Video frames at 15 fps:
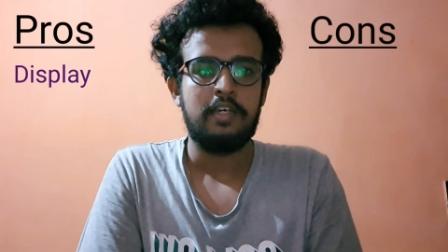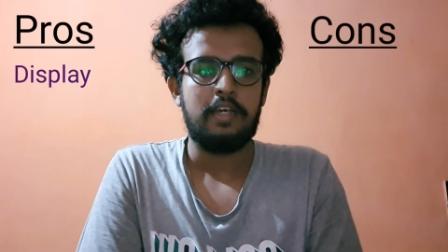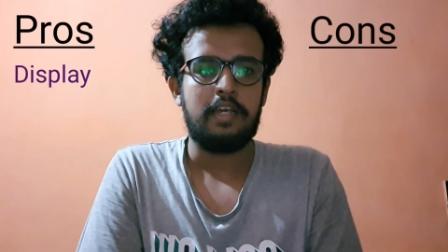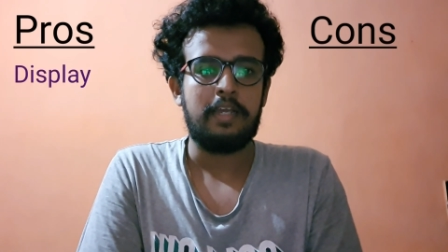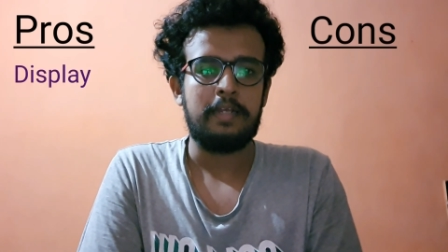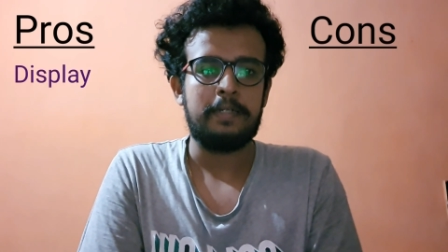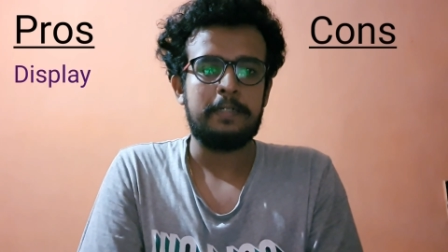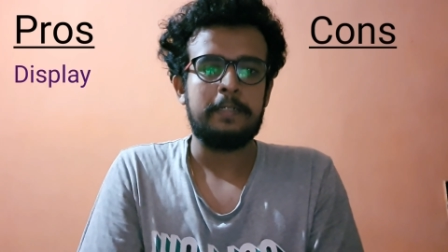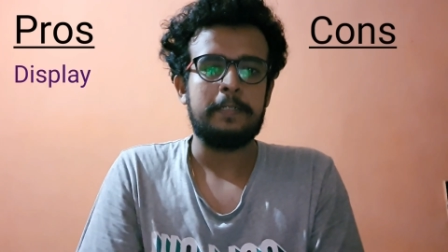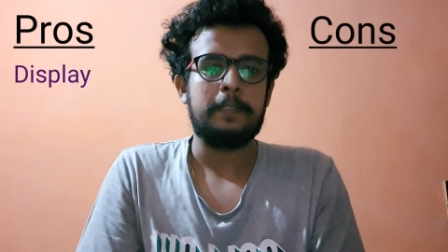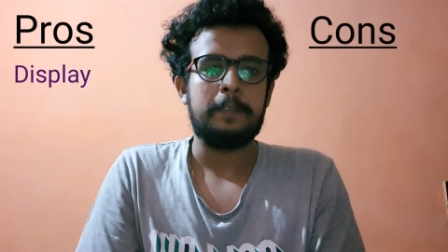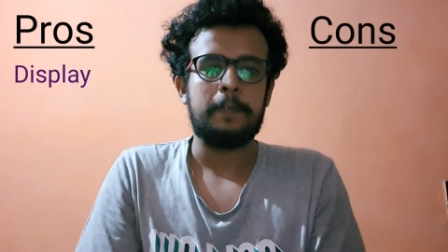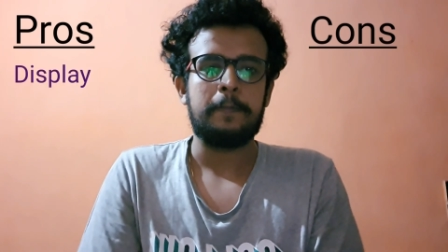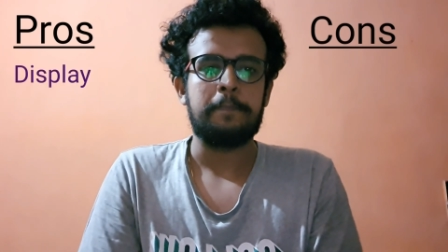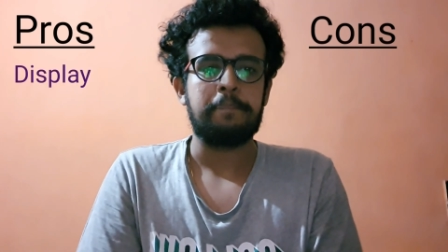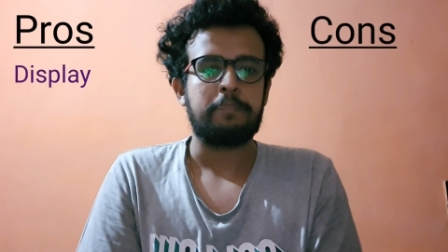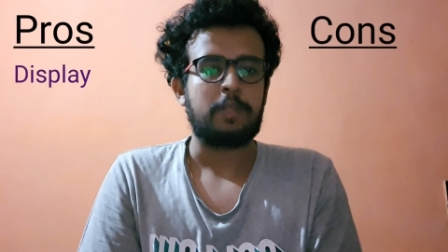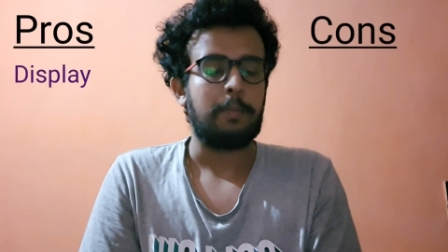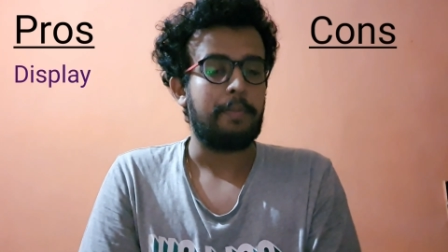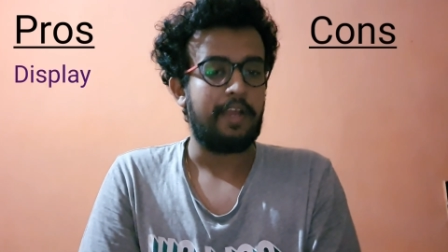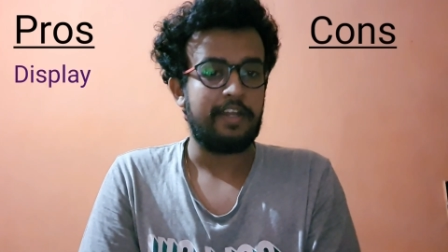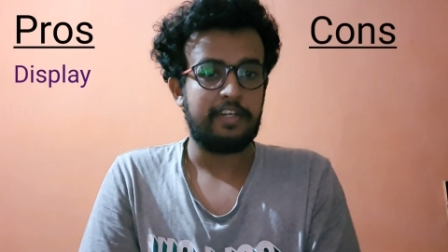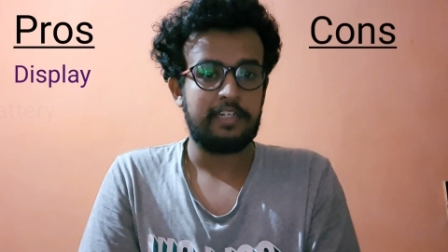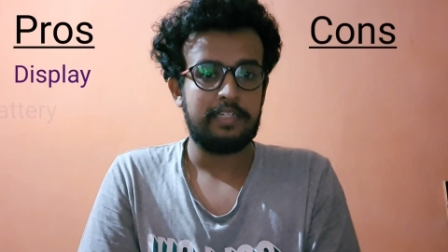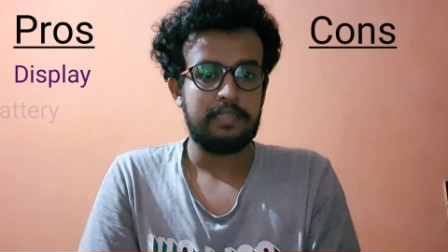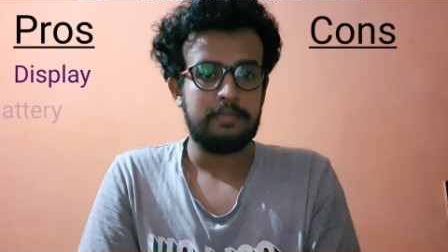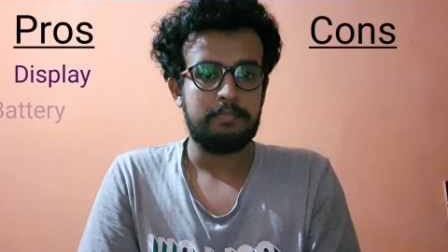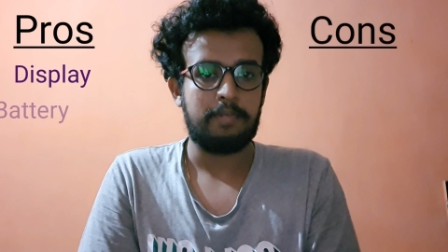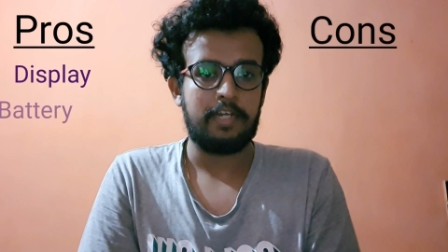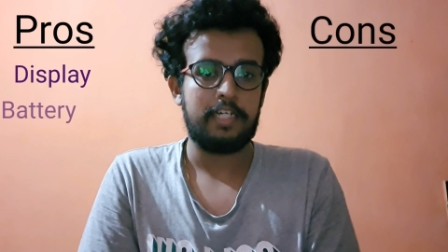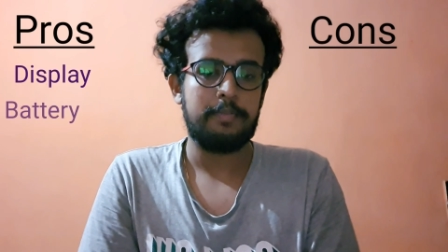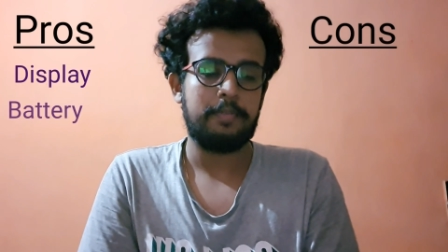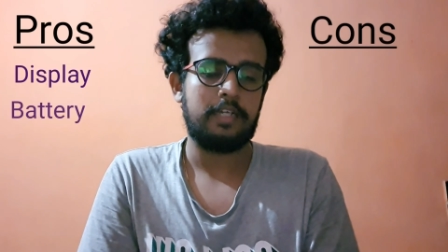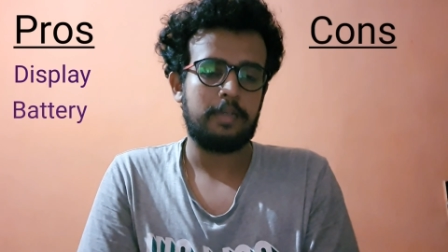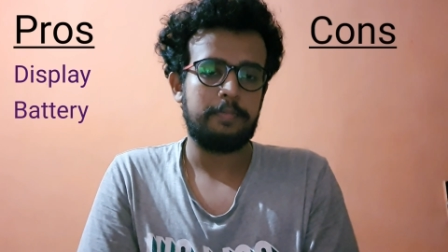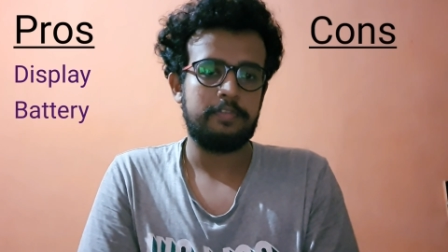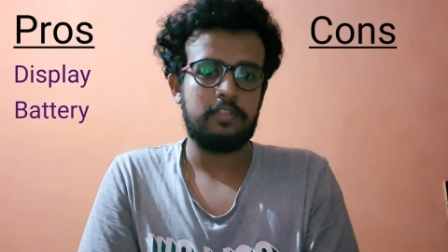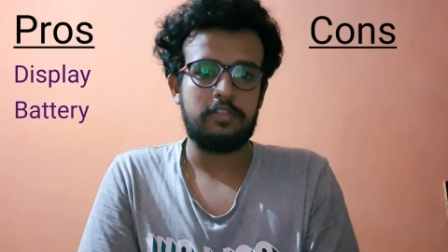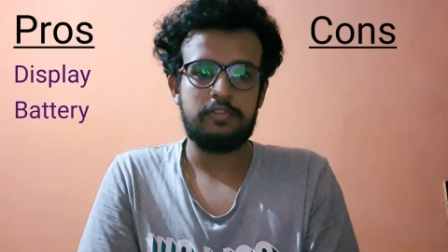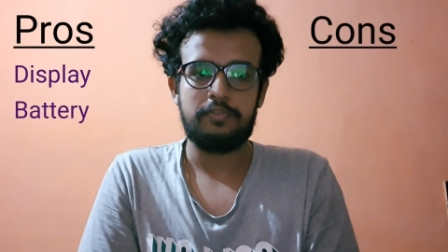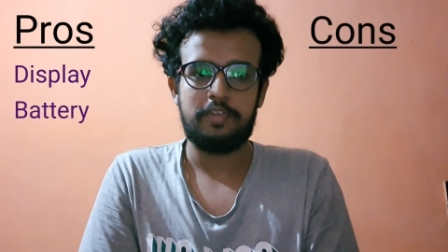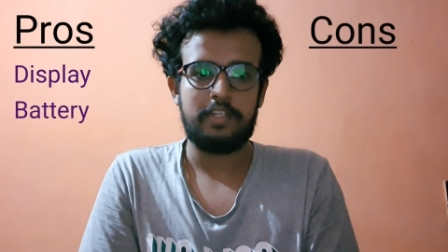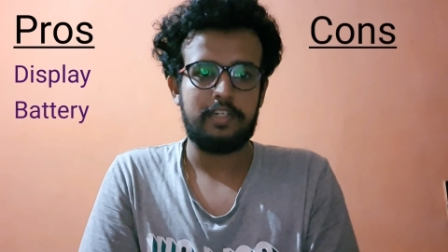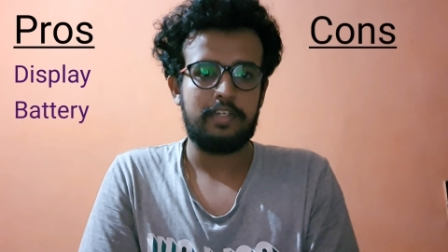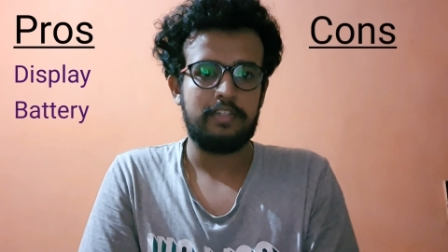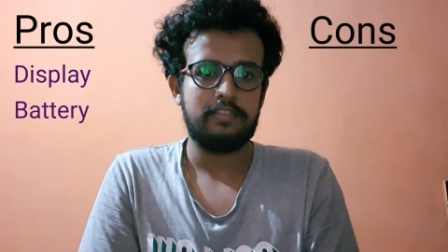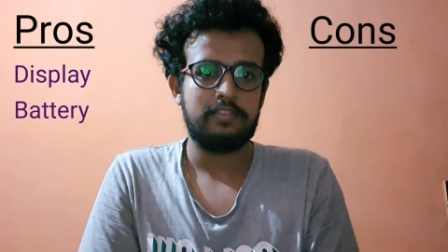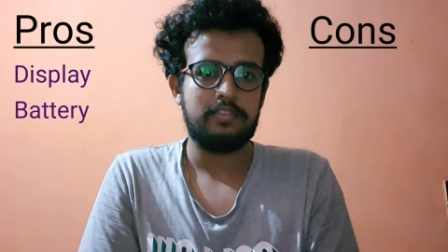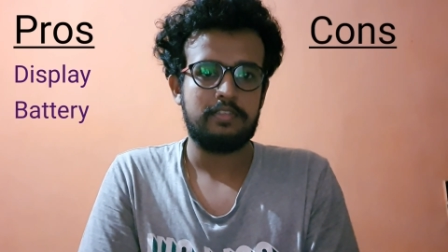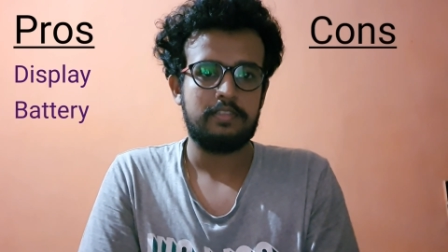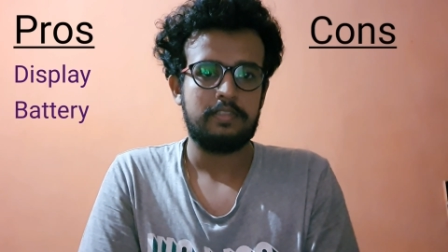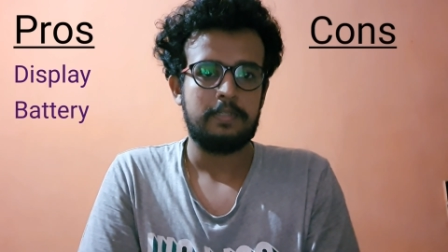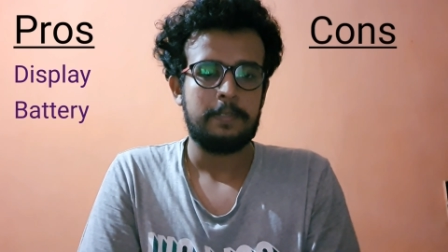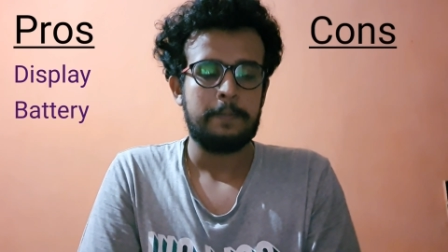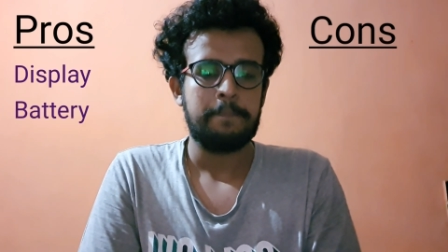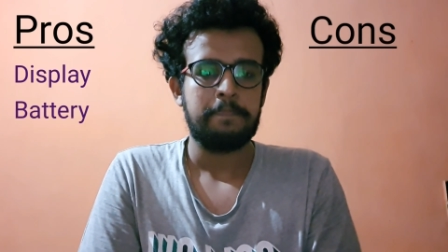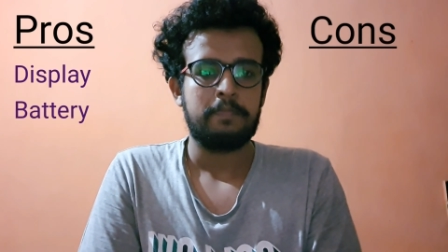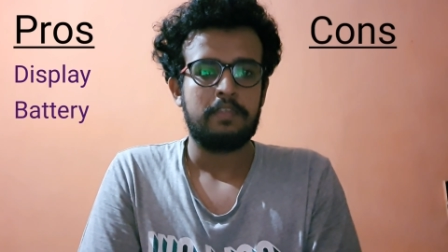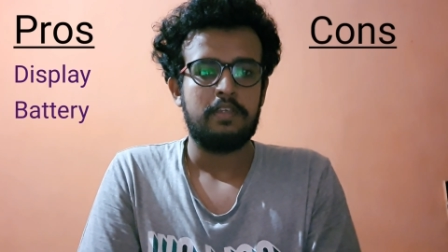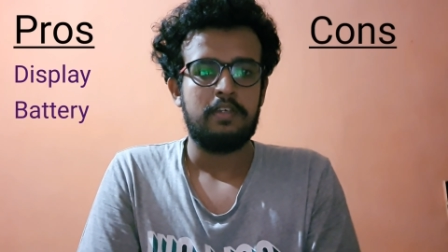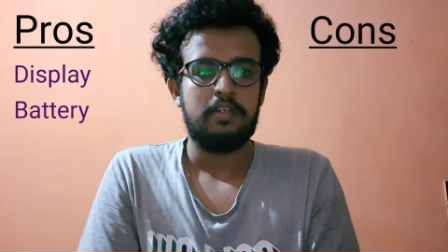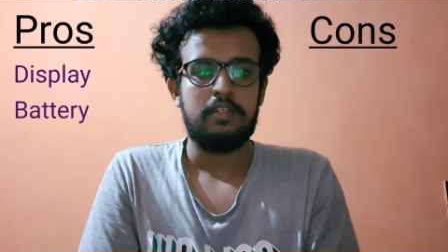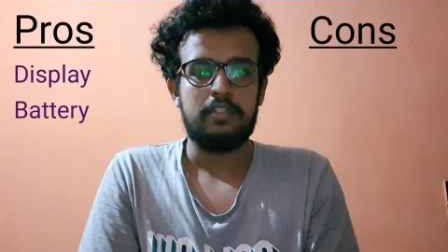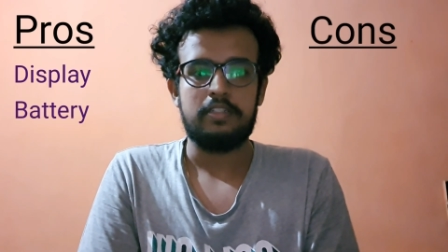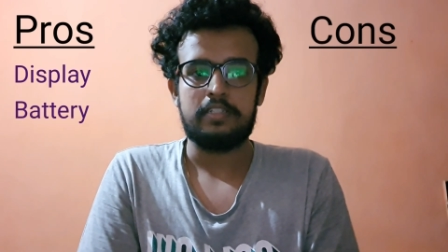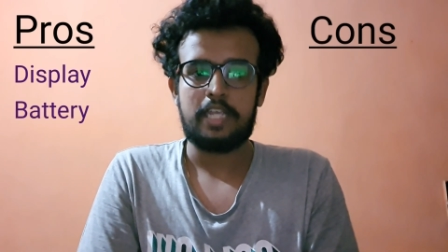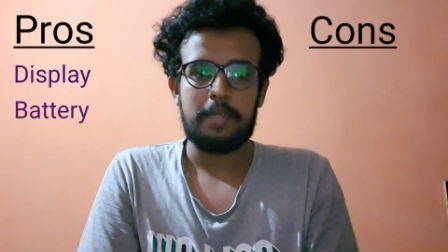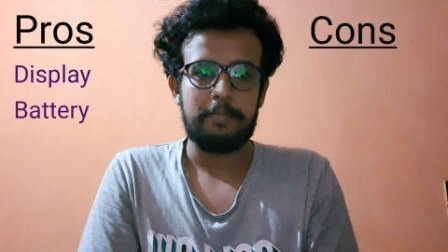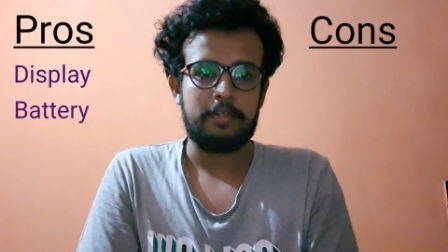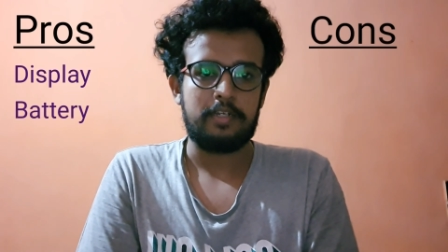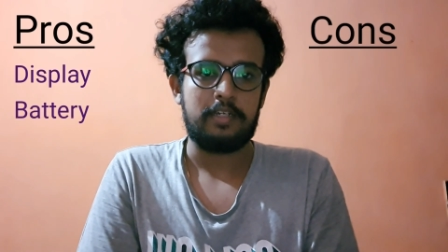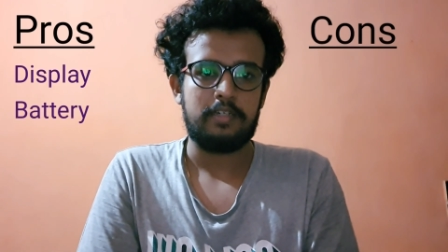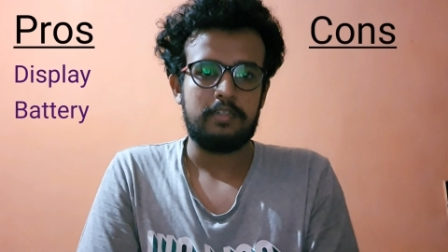and battery backup is also very nice. Camera,